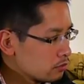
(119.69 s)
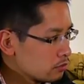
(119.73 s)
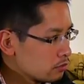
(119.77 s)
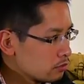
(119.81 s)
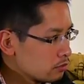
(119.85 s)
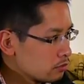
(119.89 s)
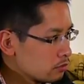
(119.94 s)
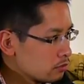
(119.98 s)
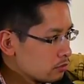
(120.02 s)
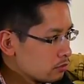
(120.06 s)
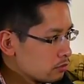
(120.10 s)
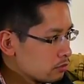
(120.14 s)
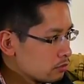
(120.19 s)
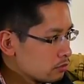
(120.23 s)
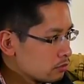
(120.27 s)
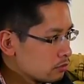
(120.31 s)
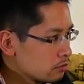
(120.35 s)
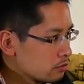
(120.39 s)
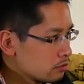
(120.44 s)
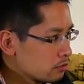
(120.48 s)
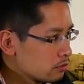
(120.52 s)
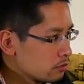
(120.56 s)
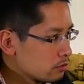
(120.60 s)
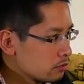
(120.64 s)

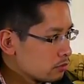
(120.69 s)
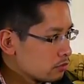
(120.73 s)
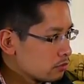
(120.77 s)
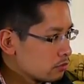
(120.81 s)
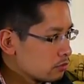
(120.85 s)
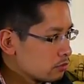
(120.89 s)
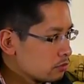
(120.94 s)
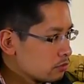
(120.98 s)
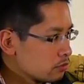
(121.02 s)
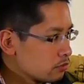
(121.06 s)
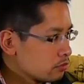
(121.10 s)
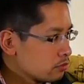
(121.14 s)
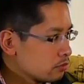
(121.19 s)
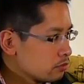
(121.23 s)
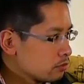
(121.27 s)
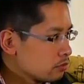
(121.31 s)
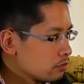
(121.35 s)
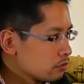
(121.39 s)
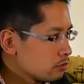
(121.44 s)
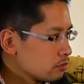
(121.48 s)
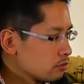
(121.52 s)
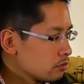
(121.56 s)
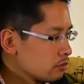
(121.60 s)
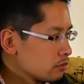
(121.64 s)

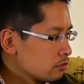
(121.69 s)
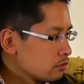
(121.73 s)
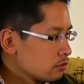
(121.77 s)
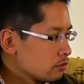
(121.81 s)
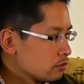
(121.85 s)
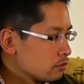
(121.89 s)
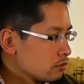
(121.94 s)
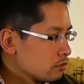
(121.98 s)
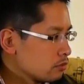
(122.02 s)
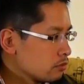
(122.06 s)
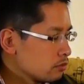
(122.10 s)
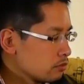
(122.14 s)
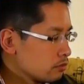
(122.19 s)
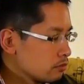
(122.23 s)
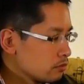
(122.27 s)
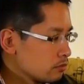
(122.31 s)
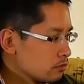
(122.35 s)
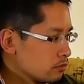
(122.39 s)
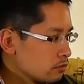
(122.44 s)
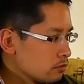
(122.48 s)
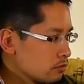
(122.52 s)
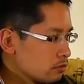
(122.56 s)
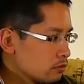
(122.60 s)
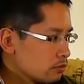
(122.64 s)

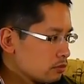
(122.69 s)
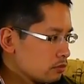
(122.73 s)
No words are spoken by the person on screen.